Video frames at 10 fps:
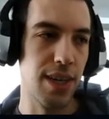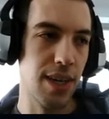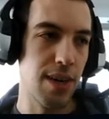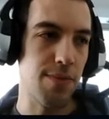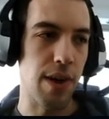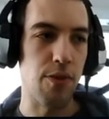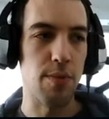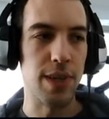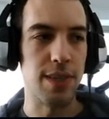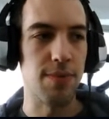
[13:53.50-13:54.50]

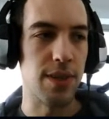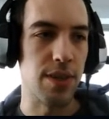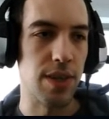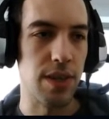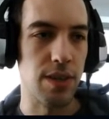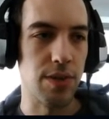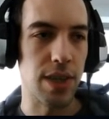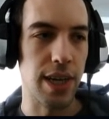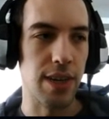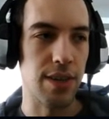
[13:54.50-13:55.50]
variables that you're going to use
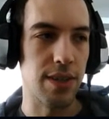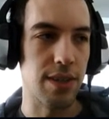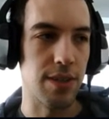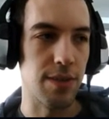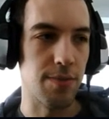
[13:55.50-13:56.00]
later on. So